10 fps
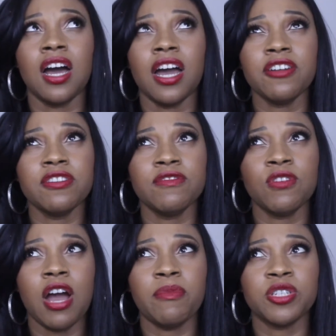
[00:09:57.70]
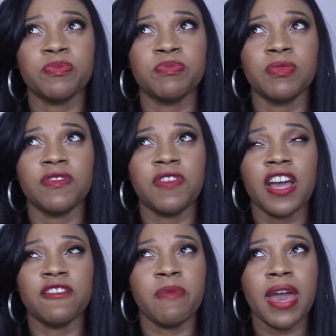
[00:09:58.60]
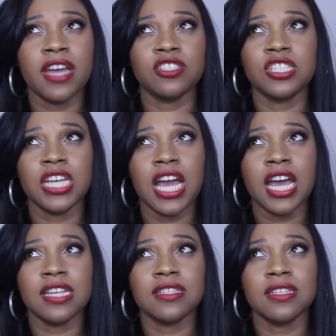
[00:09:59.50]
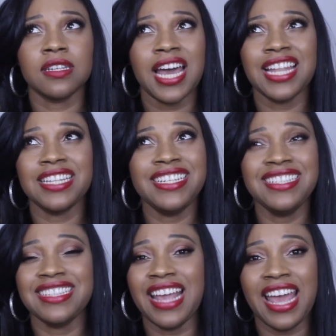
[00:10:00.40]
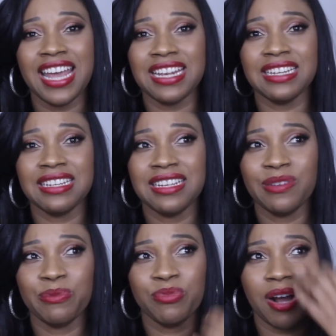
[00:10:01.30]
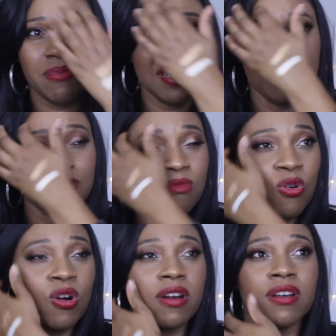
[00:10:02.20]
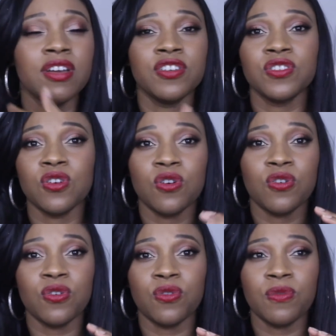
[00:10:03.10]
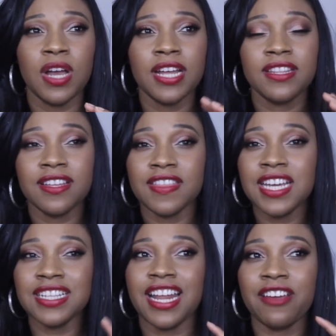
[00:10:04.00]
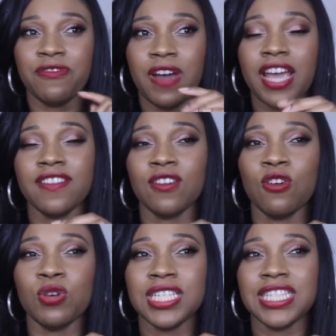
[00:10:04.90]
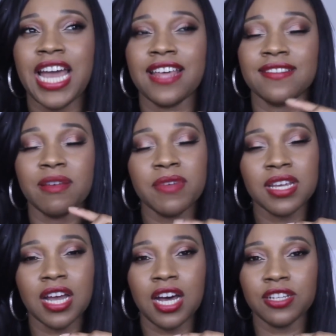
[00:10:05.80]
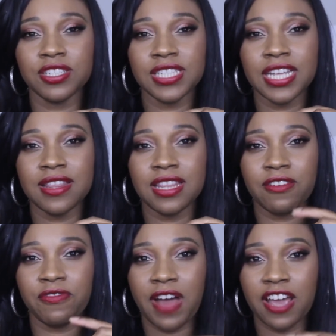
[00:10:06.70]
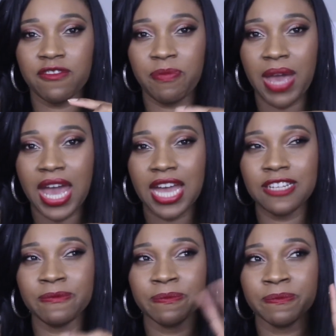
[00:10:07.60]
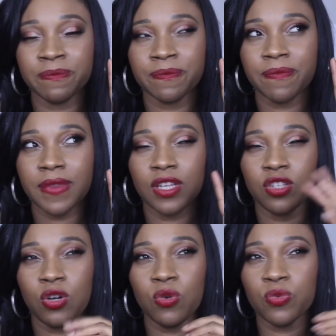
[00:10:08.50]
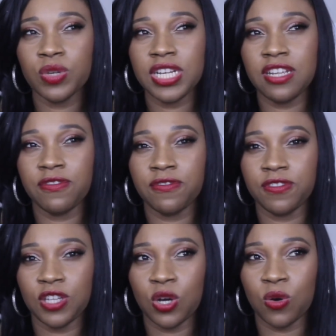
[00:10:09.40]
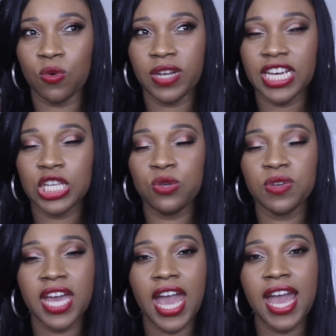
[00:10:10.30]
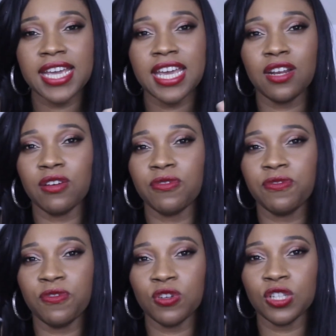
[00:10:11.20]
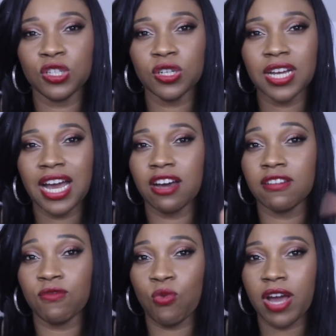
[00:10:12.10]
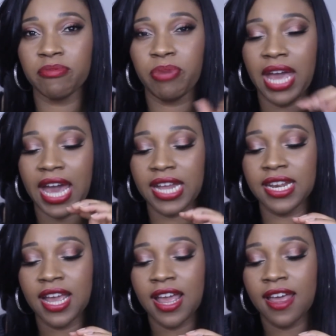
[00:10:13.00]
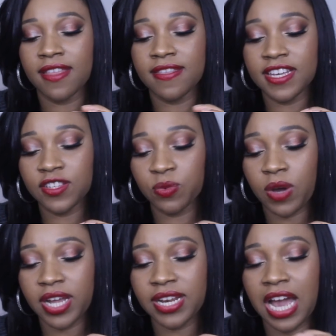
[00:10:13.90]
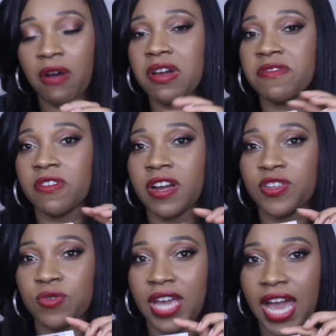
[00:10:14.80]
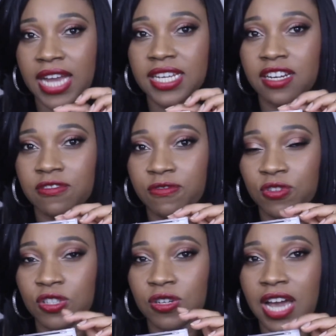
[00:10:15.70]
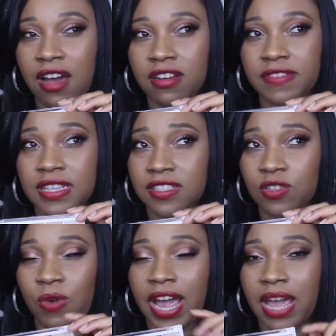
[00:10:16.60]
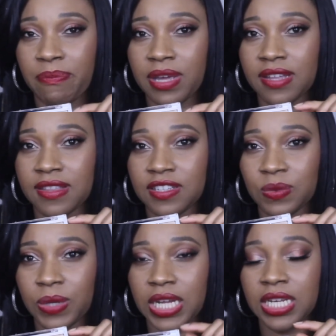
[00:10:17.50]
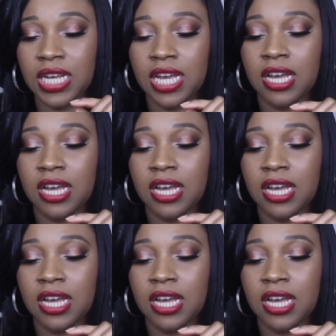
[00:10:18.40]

I don't even know how much 5 pans she has. At least 10. probably even more. So the thing that I find though is that some of the colors in the 5 pan don't really flow. Like you can't get a full look out of one pan. This one, however, you can get a full look out of, and this is why I picked this one.